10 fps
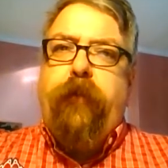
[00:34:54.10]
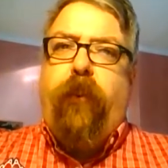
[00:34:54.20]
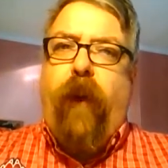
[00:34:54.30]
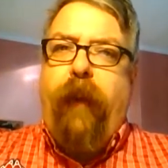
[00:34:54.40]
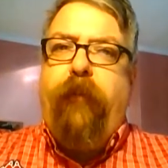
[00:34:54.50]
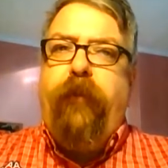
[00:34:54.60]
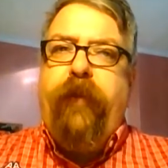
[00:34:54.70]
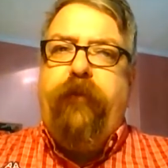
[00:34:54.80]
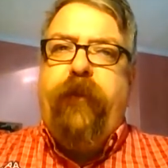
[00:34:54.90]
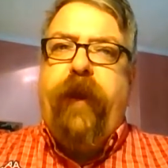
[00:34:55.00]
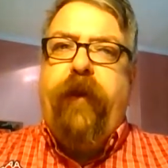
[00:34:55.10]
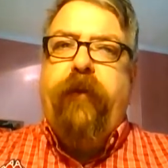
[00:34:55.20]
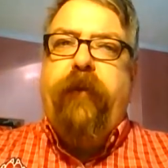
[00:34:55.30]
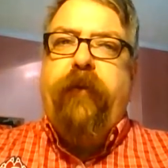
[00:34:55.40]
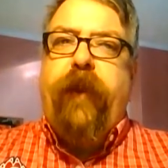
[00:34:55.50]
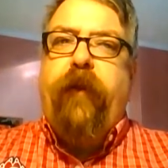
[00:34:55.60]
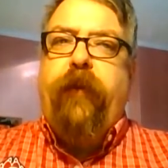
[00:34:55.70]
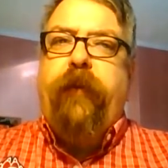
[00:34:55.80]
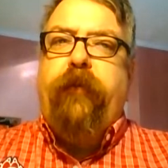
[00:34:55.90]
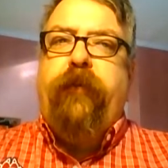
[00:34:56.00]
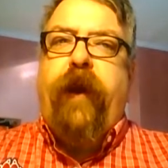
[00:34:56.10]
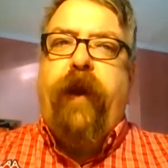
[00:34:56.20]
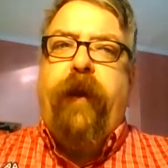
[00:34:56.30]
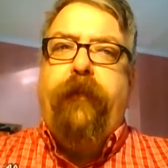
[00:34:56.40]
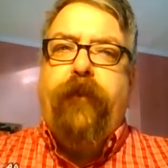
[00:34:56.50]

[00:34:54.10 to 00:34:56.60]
probably sound like what the San